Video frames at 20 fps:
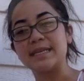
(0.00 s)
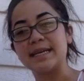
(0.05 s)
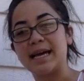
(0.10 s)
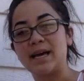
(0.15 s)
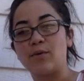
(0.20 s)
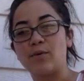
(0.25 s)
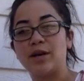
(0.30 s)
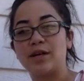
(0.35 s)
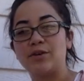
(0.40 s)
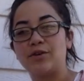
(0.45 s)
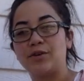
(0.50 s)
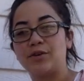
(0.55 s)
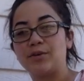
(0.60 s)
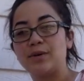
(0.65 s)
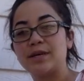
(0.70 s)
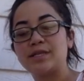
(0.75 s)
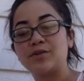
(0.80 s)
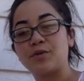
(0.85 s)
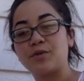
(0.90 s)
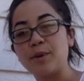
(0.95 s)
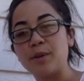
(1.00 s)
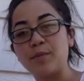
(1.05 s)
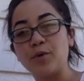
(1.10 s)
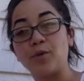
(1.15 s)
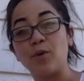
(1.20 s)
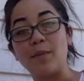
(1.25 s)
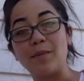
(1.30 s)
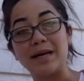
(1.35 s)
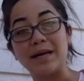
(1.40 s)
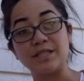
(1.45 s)
thing I want to do is remember
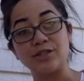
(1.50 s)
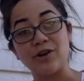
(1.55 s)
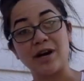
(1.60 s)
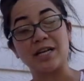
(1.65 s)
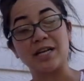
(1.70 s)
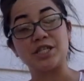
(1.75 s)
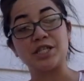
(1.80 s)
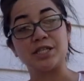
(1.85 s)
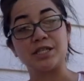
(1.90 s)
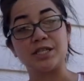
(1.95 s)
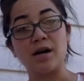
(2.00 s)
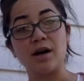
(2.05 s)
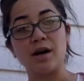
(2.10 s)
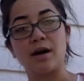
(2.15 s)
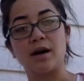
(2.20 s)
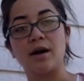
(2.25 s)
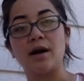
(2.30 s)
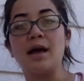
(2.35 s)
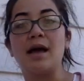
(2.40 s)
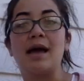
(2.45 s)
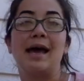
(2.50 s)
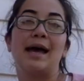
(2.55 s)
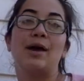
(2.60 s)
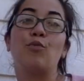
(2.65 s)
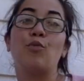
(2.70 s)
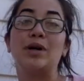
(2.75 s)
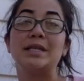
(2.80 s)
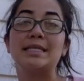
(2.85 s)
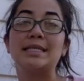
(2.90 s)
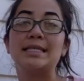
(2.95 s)
what my strategies are and
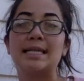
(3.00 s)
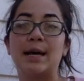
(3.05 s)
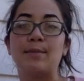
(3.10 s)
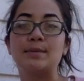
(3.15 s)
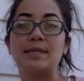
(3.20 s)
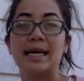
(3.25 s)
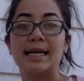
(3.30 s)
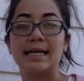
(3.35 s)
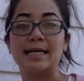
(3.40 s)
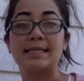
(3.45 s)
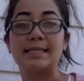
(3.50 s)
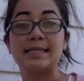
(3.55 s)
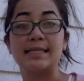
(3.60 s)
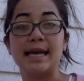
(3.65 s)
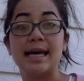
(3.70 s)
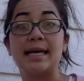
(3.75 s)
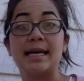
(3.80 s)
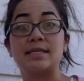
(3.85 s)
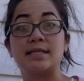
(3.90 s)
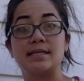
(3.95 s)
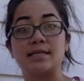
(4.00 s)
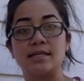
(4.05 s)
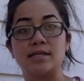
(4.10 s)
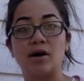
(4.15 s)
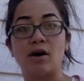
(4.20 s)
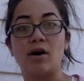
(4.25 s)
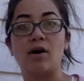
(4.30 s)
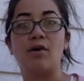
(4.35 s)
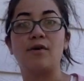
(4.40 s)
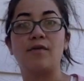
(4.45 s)
what steps I need to take to
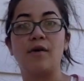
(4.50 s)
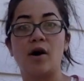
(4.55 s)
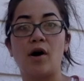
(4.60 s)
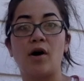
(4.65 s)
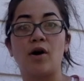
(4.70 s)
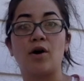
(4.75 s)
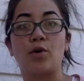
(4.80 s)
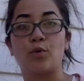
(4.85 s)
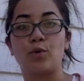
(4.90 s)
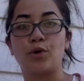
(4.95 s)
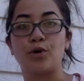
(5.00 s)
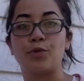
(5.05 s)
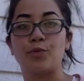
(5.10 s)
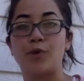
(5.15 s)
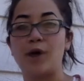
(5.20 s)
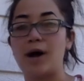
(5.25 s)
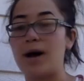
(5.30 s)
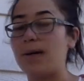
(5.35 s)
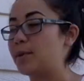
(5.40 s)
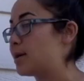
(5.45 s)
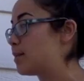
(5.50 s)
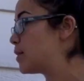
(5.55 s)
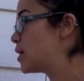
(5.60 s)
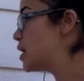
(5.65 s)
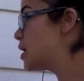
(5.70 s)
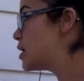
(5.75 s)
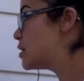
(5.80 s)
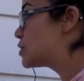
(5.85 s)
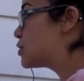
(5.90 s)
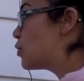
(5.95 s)
solve our word problem.
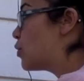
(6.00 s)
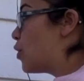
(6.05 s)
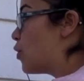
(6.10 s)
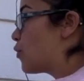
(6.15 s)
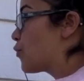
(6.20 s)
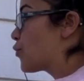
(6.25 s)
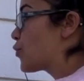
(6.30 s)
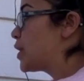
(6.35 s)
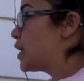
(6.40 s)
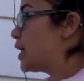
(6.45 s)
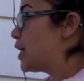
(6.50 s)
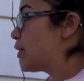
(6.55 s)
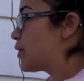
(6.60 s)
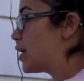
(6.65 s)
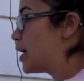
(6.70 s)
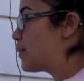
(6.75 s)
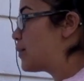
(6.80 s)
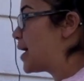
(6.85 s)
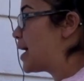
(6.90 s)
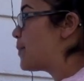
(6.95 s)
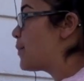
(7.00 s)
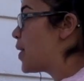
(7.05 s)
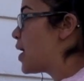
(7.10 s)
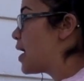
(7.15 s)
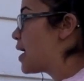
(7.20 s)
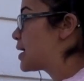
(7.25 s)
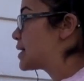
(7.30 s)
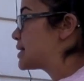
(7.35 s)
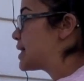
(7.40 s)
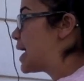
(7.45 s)
So over here in my
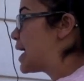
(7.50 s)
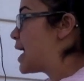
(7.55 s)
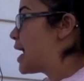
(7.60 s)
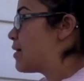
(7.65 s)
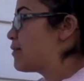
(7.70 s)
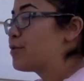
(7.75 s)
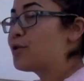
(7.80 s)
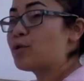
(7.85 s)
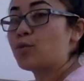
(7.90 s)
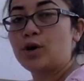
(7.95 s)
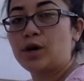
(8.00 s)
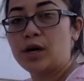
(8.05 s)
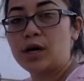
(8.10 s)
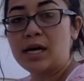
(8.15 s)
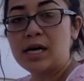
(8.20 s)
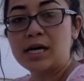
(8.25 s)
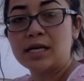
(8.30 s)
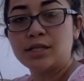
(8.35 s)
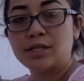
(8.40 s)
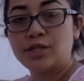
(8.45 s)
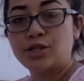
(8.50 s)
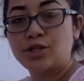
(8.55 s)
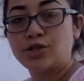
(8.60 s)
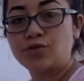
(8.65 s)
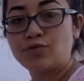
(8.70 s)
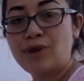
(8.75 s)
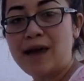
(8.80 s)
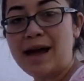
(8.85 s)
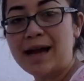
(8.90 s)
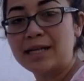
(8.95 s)
box, I have the word
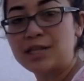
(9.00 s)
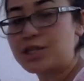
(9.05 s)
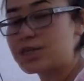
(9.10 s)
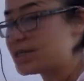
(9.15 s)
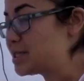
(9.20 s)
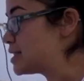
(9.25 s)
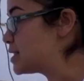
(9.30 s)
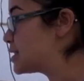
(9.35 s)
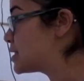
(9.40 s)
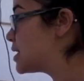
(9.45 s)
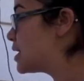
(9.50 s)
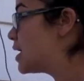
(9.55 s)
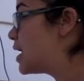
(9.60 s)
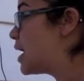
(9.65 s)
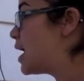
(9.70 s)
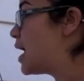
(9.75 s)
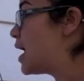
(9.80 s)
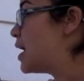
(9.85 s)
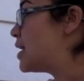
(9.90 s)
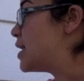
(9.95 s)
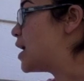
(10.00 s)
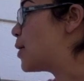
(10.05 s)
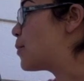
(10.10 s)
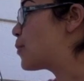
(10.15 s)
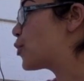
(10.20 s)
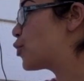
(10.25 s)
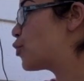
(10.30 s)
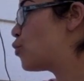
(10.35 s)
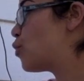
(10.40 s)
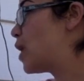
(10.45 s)
strategies.
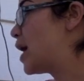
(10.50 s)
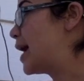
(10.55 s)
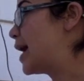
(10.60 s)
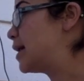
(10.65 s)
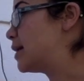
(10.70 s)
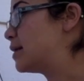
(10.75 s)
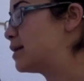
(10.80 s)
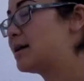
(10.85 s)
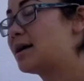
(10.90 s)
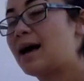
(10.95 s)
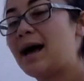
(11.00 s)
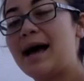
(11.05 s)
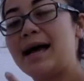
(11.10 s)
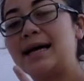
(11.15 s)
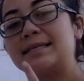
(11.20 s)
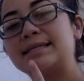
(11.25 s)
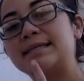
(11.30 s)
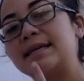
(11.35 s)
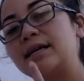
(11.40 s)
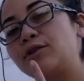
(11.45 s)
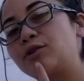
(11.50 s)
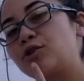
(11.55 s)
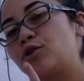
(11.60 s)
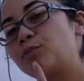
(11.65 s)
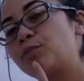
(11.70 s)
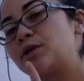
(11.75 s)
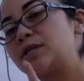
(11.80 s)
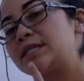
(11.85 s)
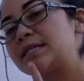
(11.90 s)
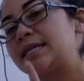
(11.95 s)
Number 1, I see a little
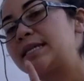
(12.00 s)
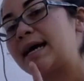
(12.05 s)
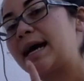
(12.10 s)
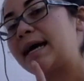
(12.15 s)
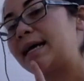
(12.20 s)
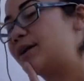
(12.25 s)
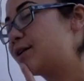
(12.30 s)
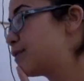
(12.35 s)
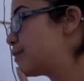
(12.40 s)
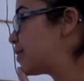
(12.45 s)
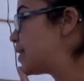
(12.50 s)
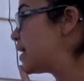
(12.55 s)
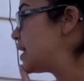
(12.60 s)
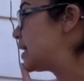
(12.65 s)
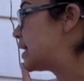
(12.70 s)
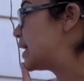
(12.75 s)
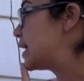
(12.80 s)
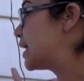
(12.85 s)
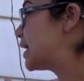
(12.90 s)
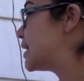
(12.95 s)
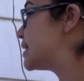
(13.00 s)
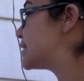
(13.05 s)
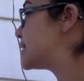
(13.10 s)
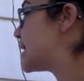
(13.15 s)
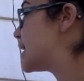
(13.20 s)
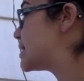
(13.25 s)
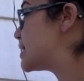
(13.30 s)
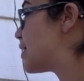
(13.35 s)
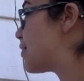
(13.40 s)
person kind of thinking. It says,